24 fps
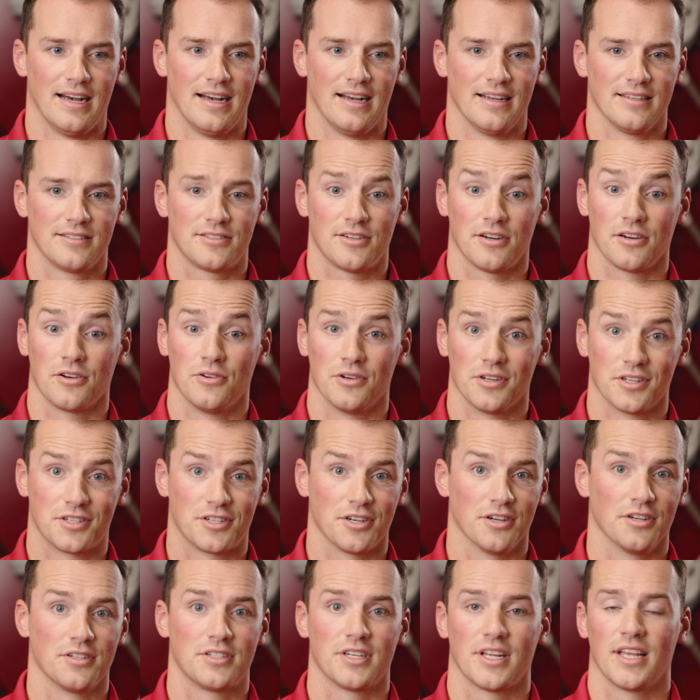started going to
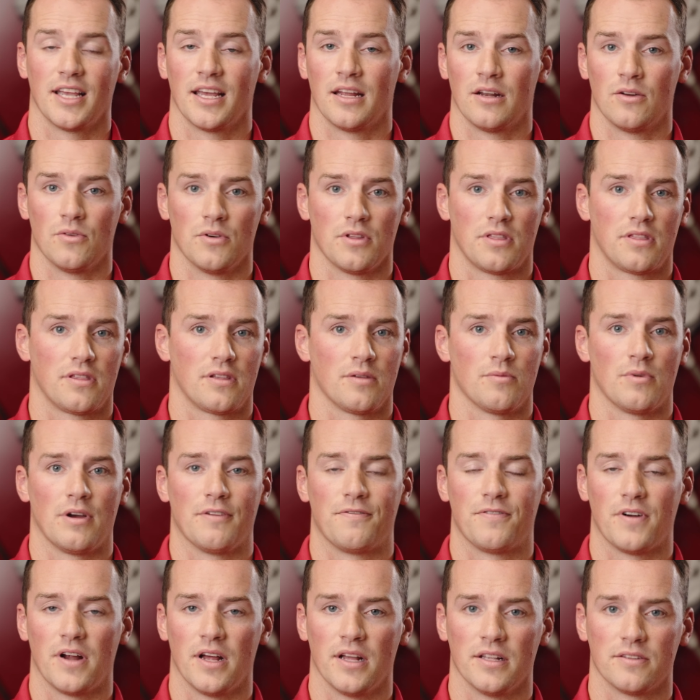church again with some of my
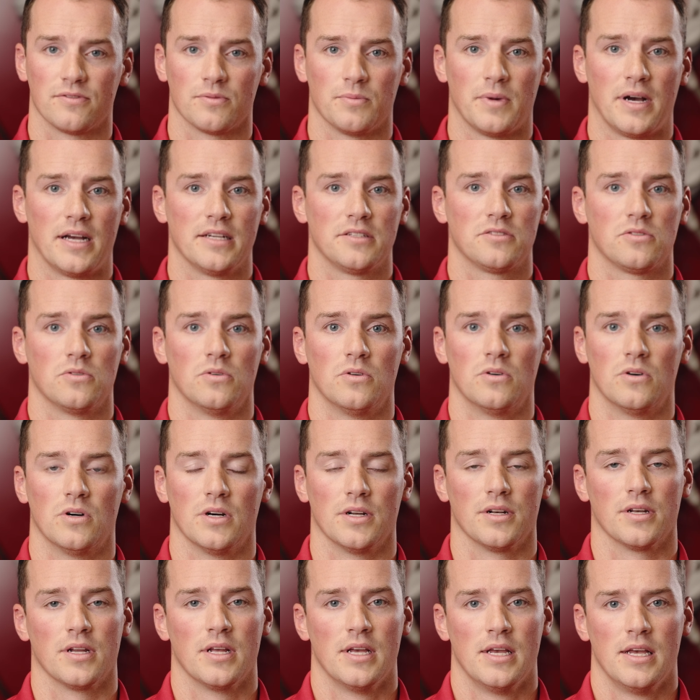friends from high school,
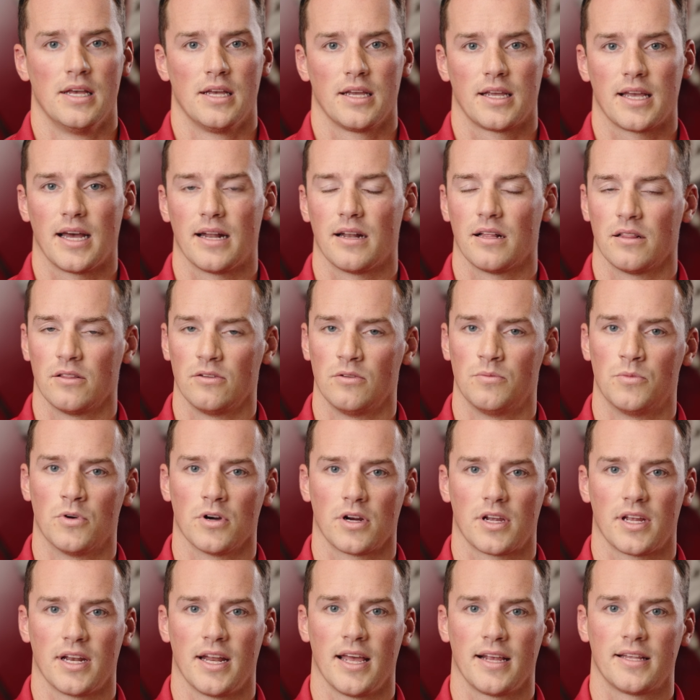and got a little
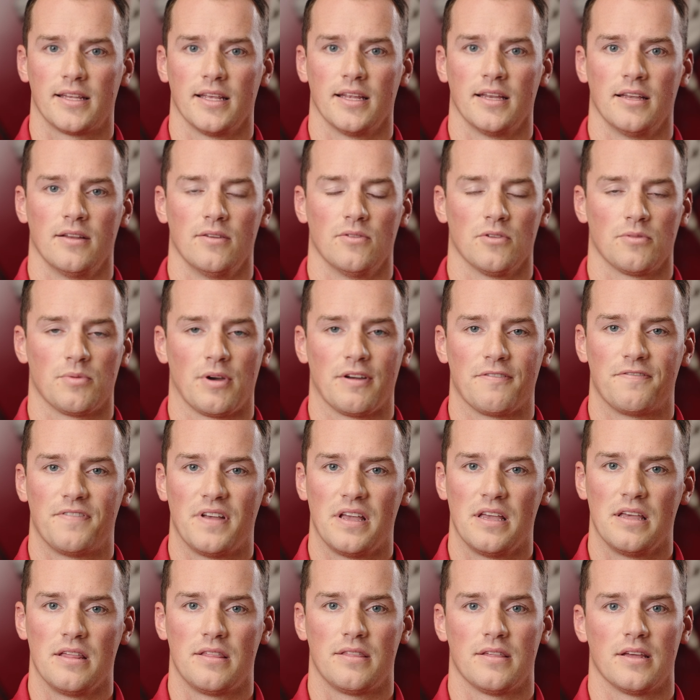more connected with my
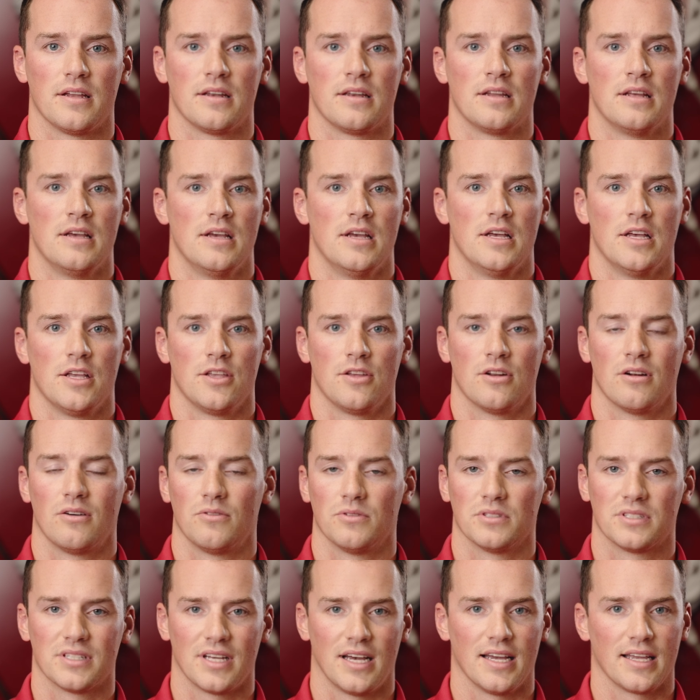faith, and
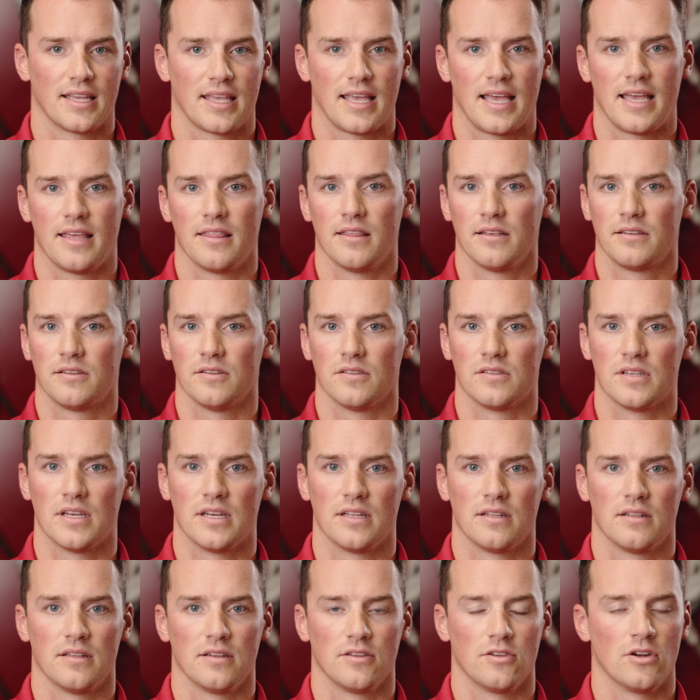was like, hey, this is
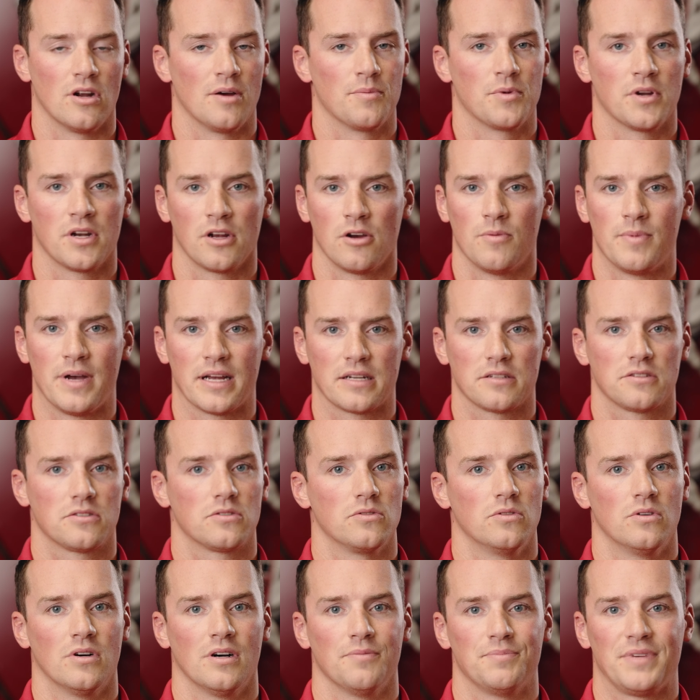it. I'm going to go back to
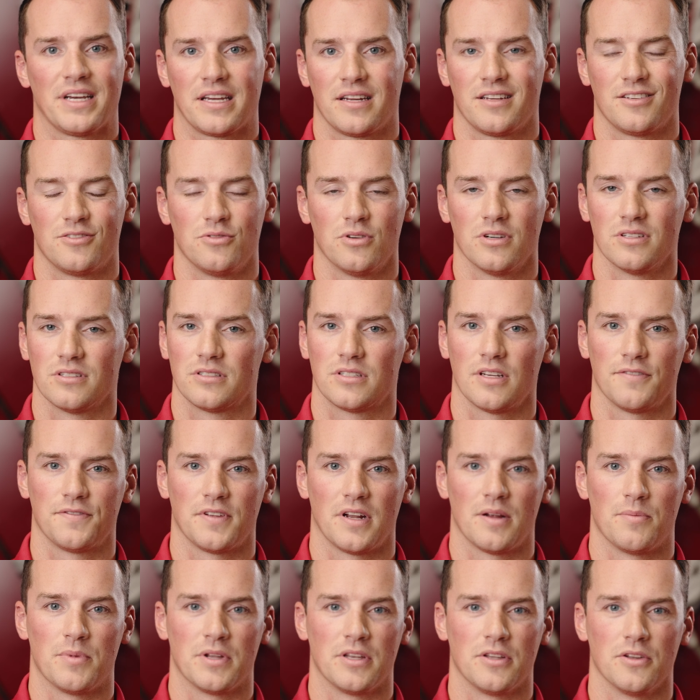school. I'm not going to do all the stuff
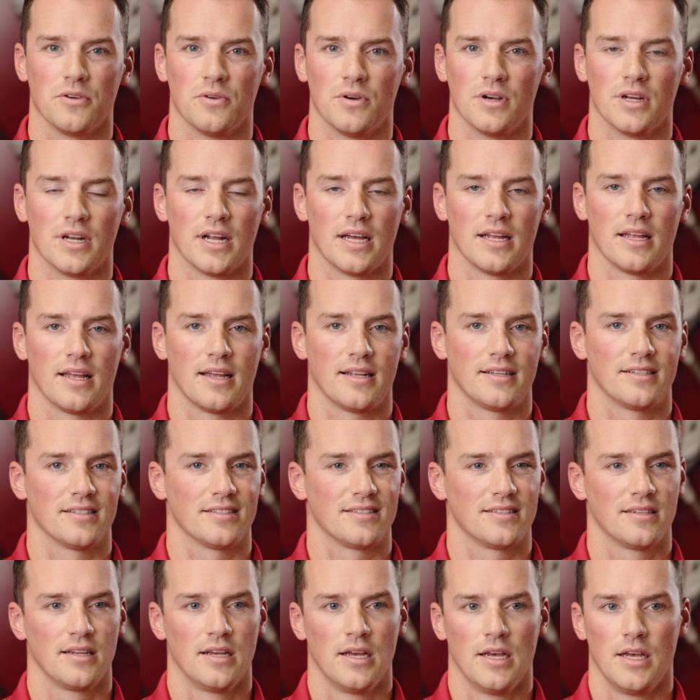that I've been doing. I
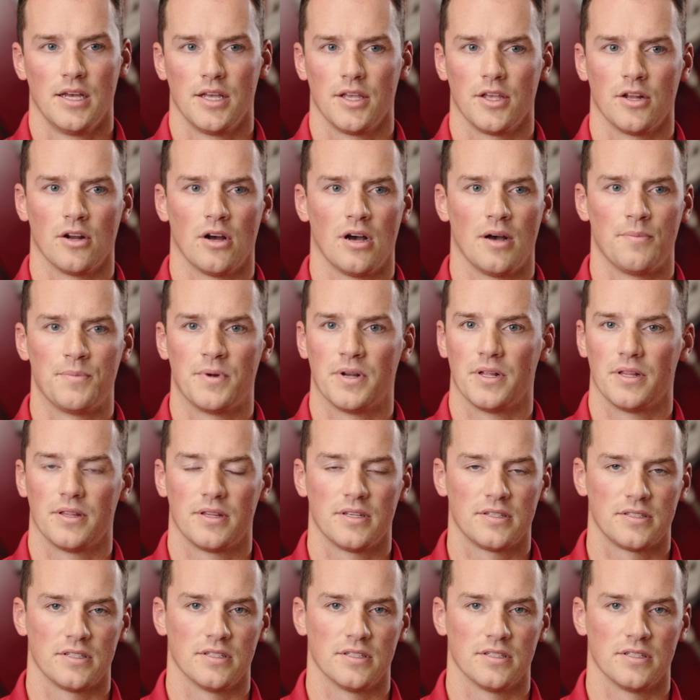just, this